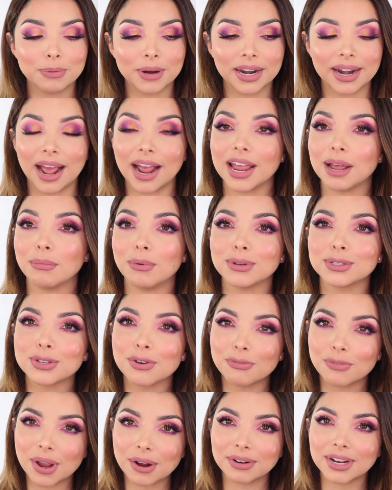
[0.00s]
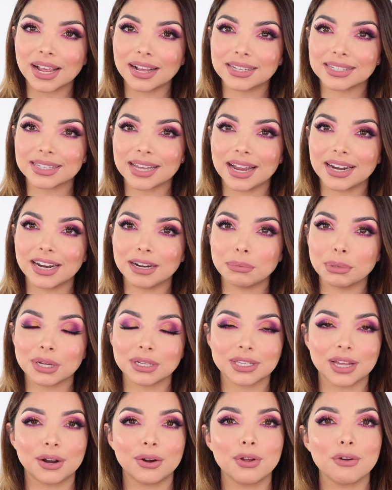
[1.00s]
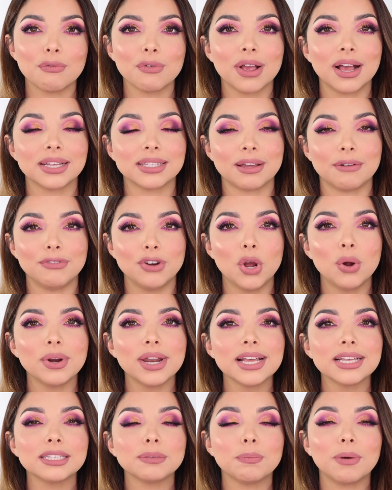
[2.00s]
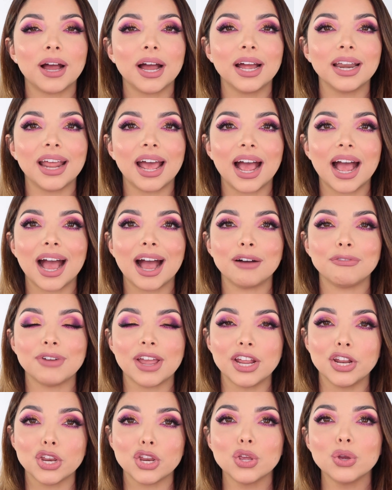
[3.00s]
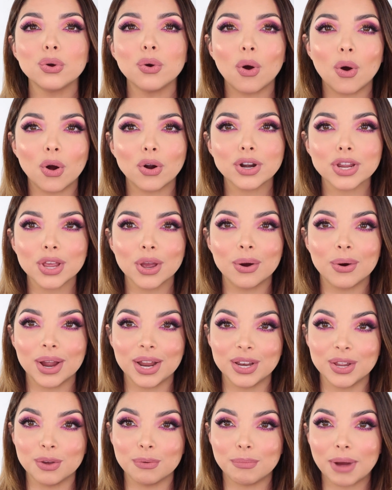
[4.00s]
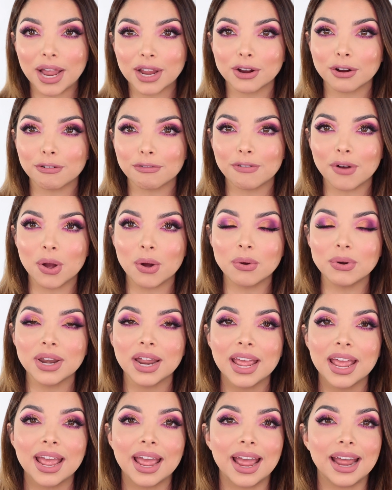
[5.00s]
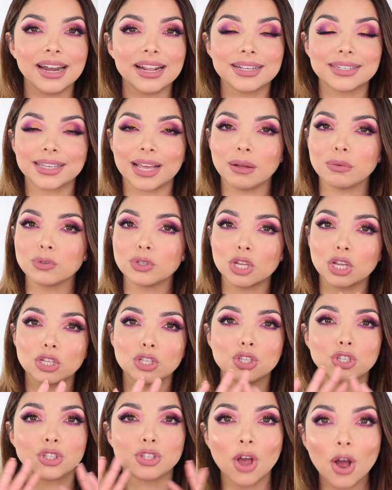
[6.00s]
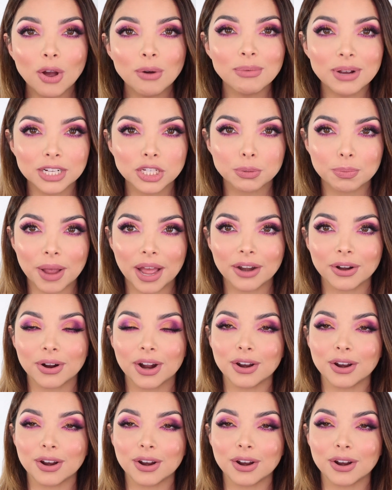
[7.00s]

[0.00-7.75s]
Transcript: But I am also very excited because I don't know if you guys have noticed, but I have a new audio, a new microphone, and it sounds so much better.